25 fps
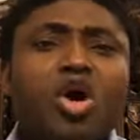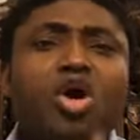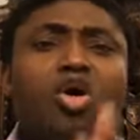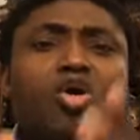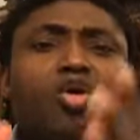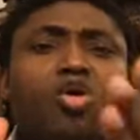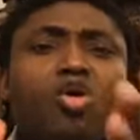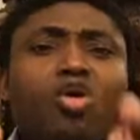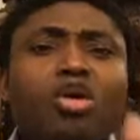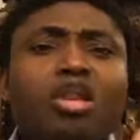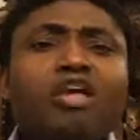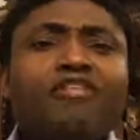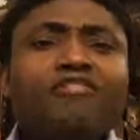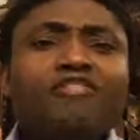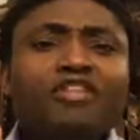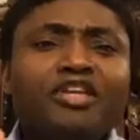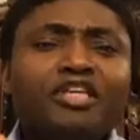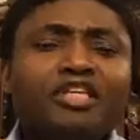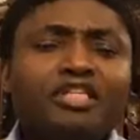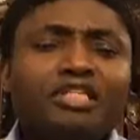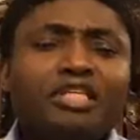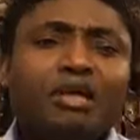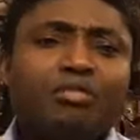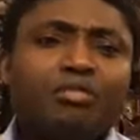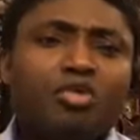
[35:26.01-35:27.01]
who live in the
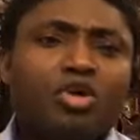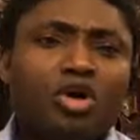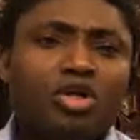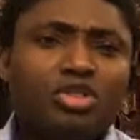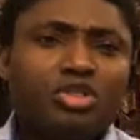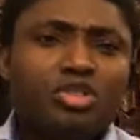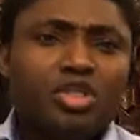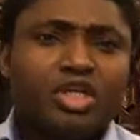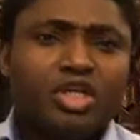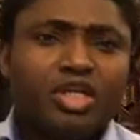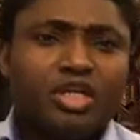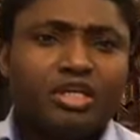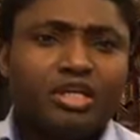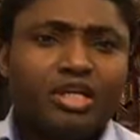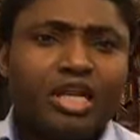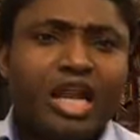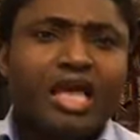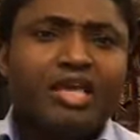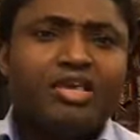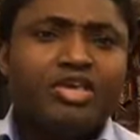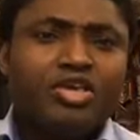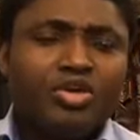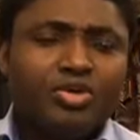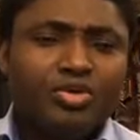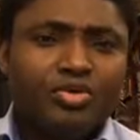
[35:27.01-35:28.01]
same country
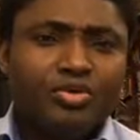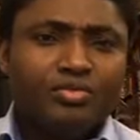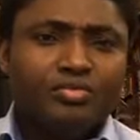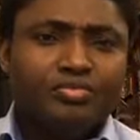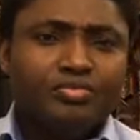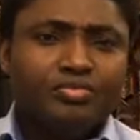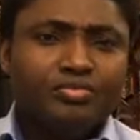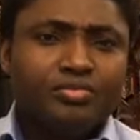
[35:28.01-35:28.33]
like you.